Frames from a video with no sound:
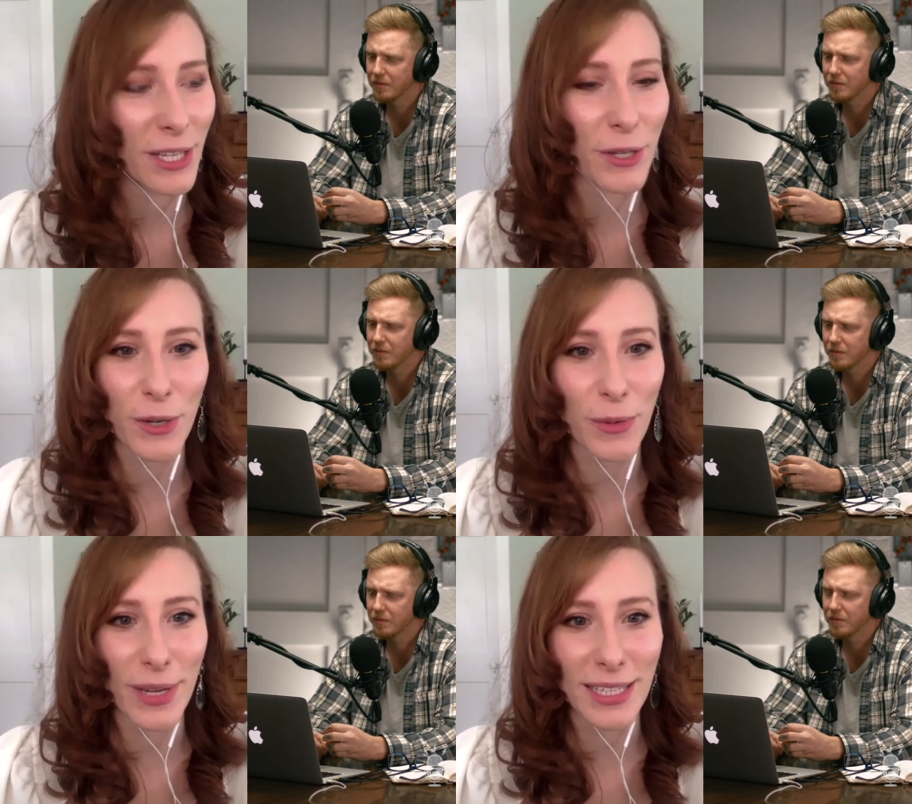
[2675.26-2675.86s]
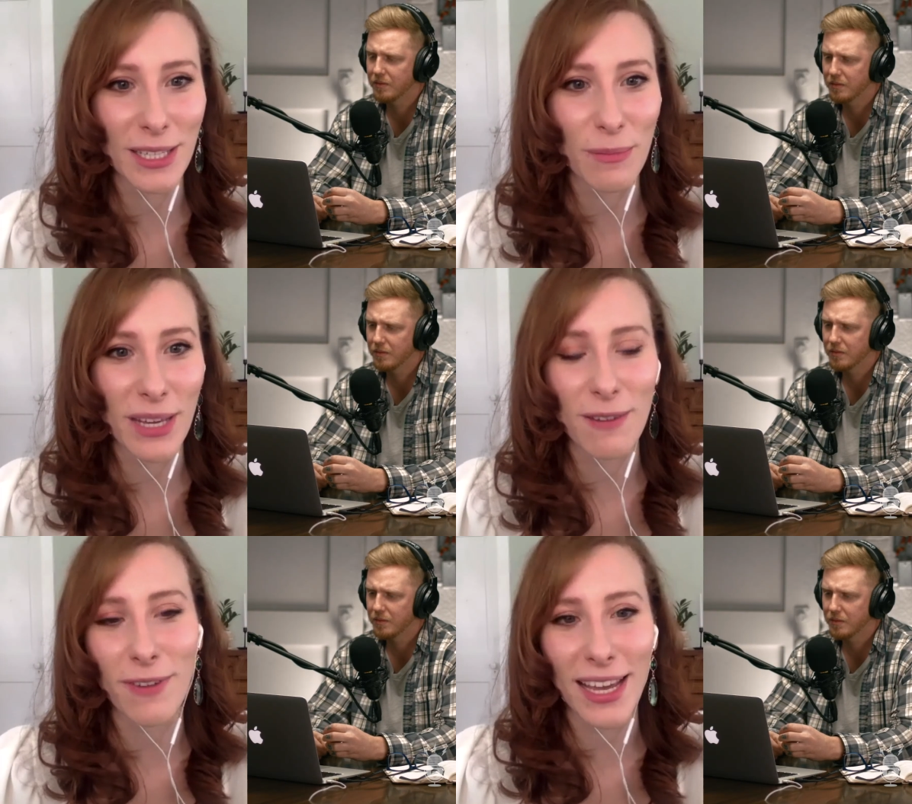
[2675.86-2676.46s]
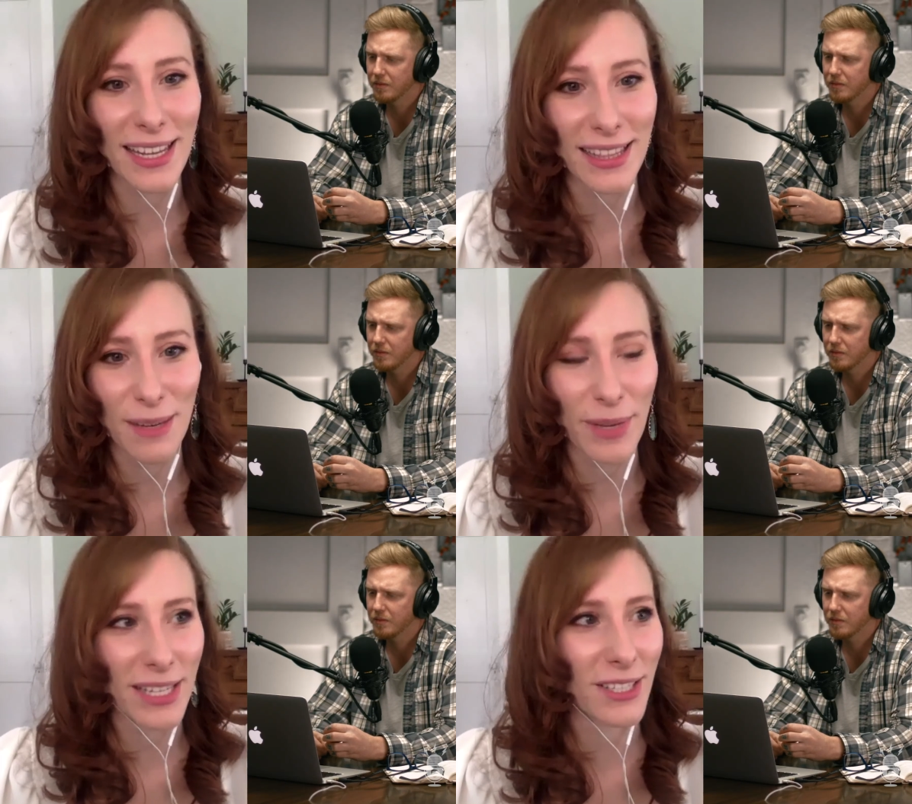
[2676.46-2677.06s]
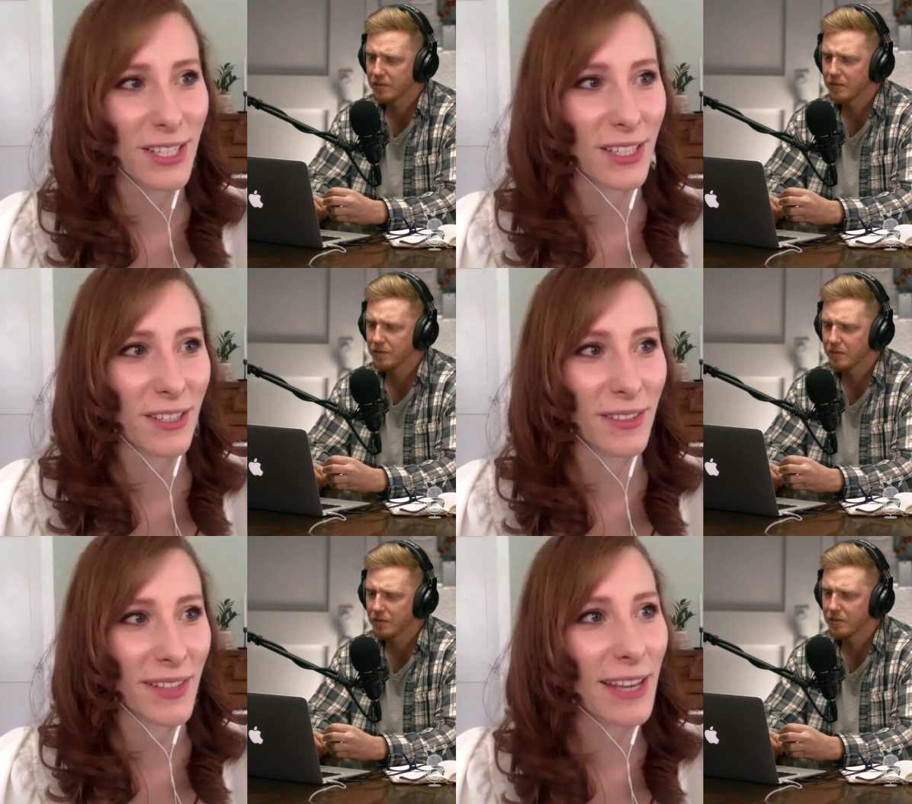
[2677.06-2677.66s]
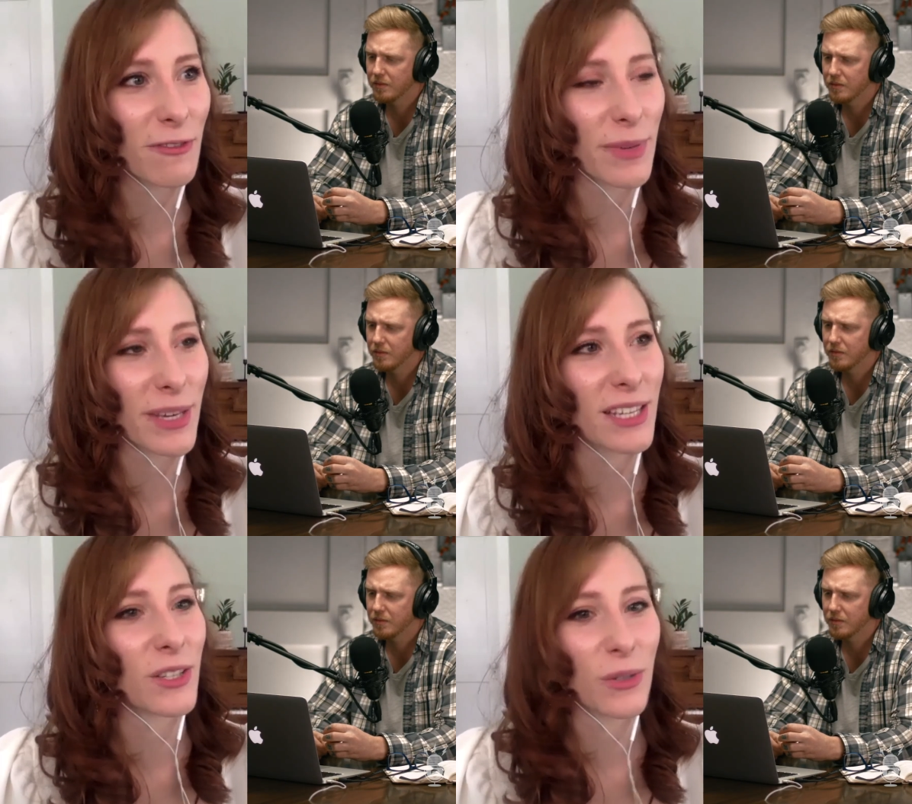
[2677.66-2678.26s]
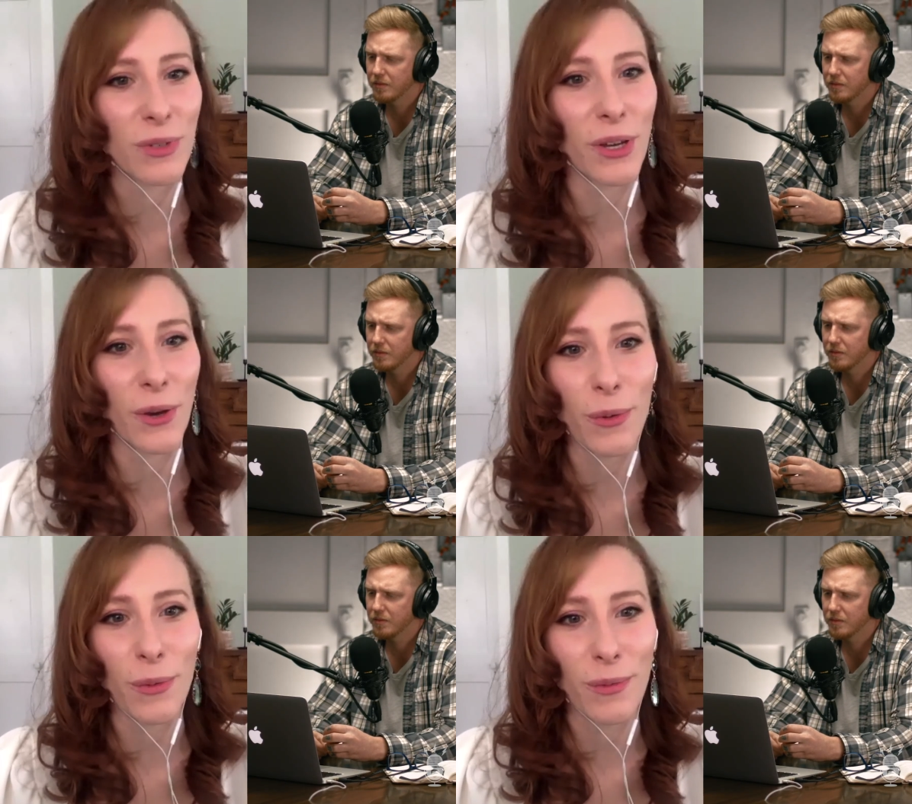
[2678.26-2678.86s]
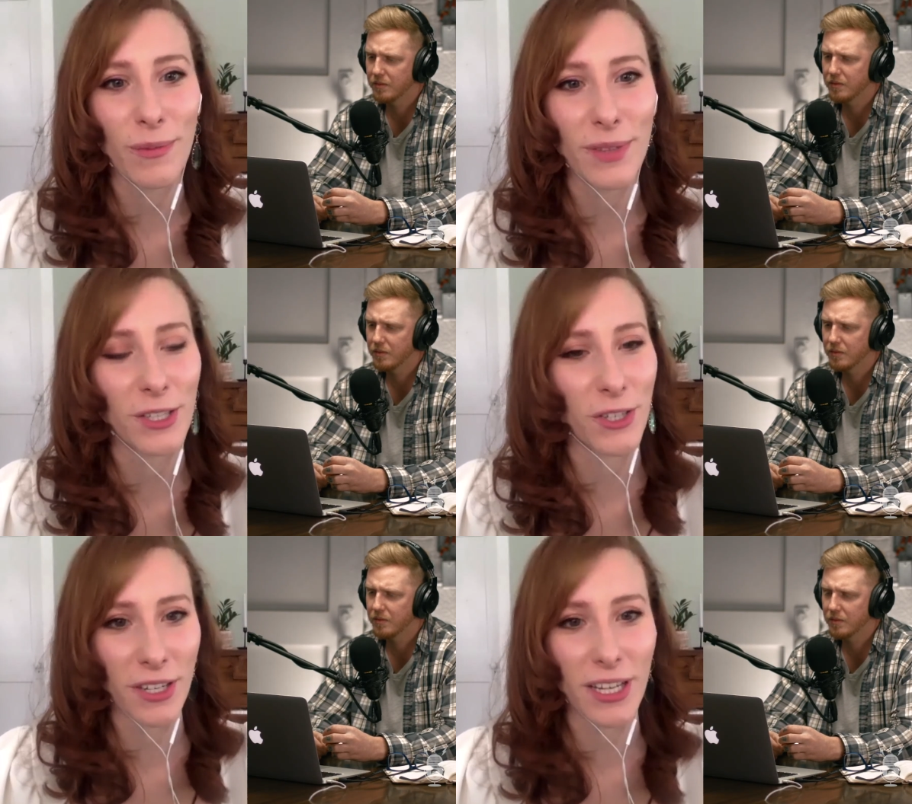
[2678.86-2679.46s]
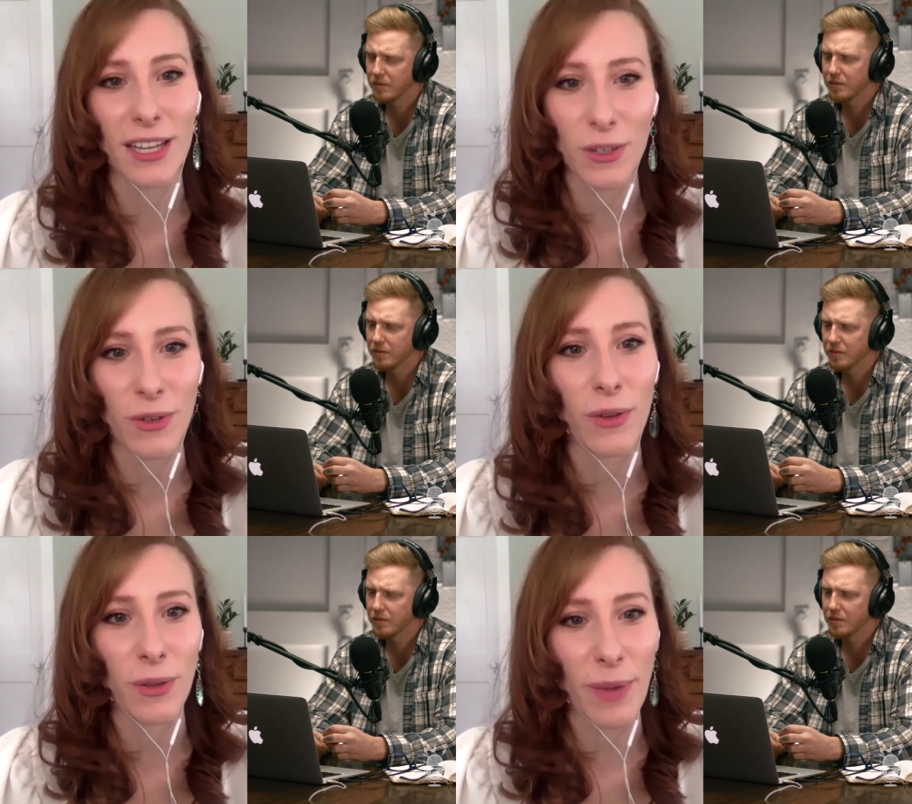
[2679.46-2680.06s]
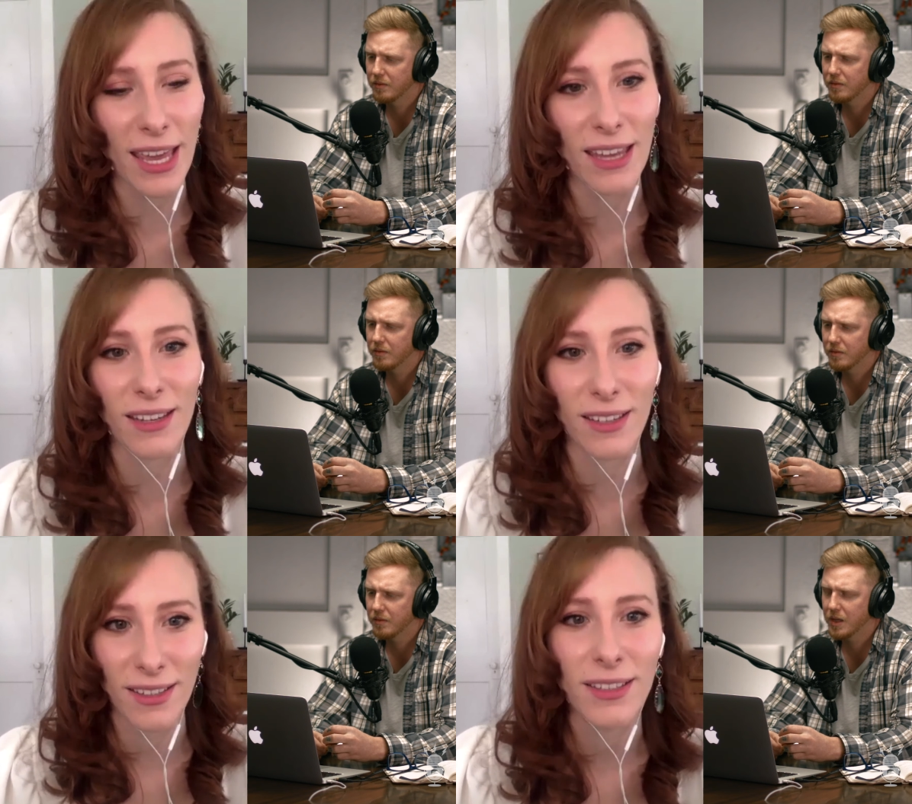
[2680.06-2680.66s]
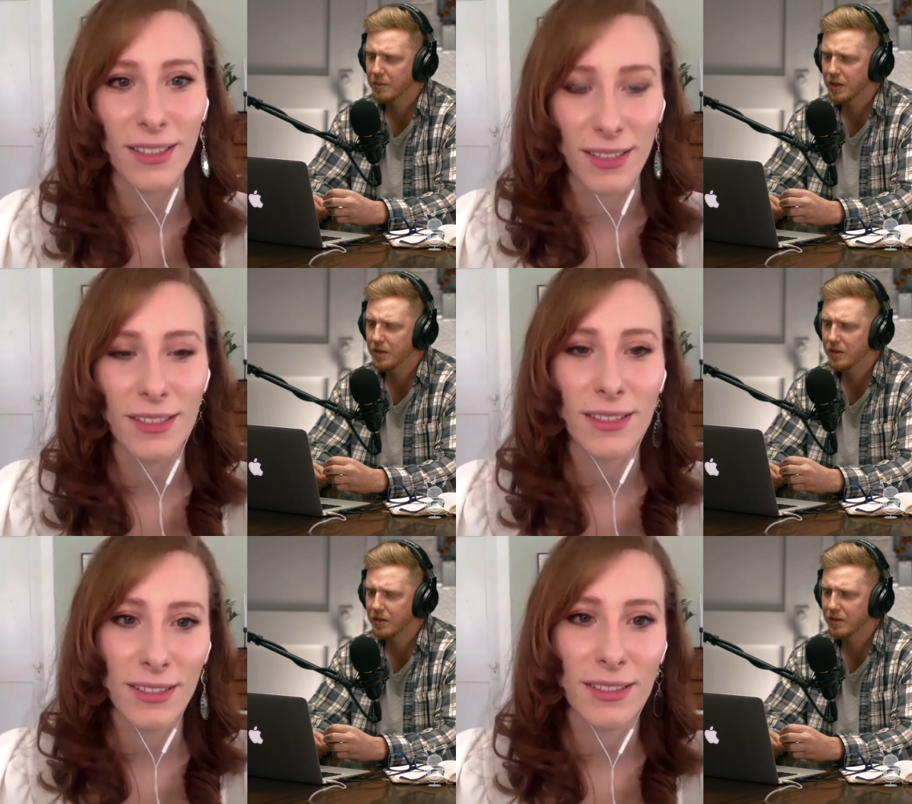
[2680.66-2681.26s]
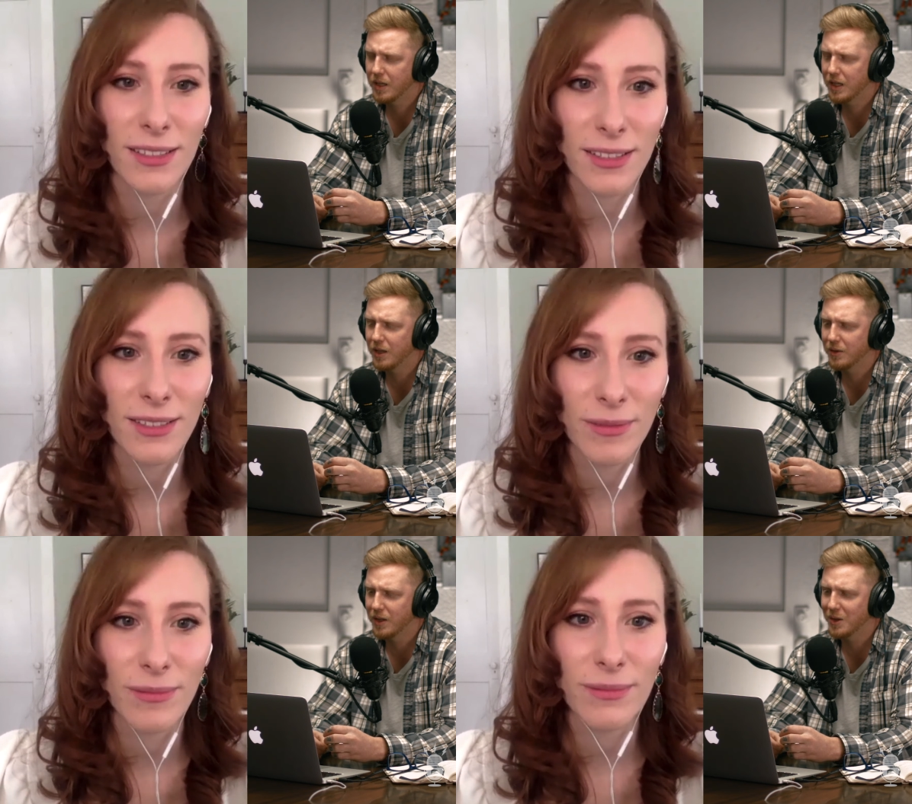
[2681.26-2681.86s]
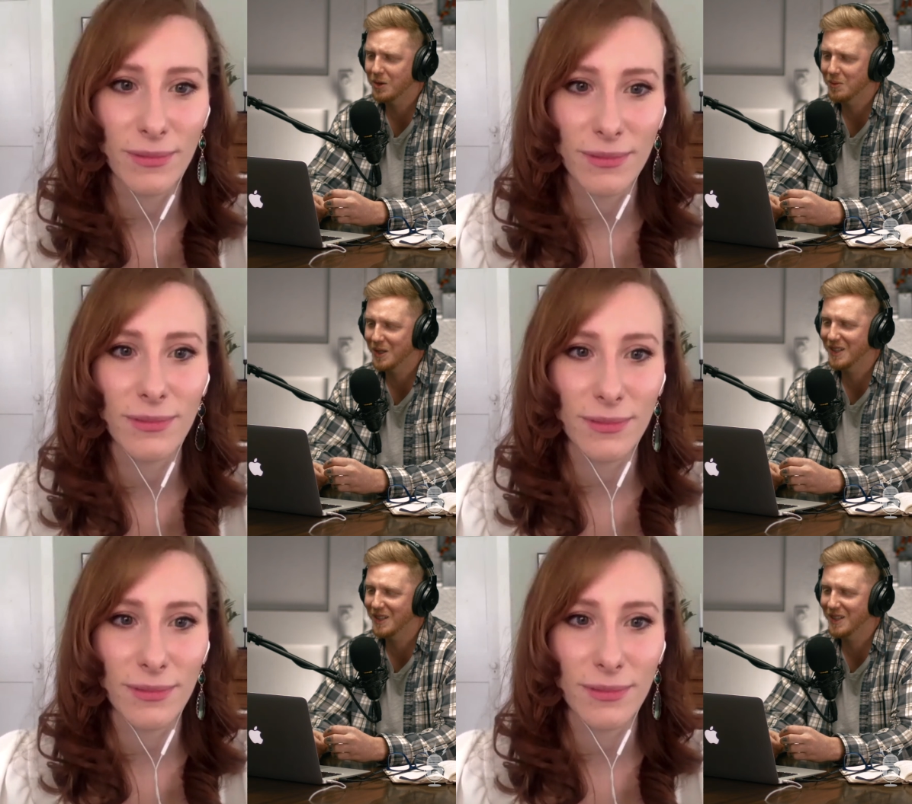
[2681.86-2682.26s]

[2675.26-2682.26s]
Speaker 1: you're going to be inviting them into your life because you know the journey and you know the pain
Speaker 2: amen thank you for that hope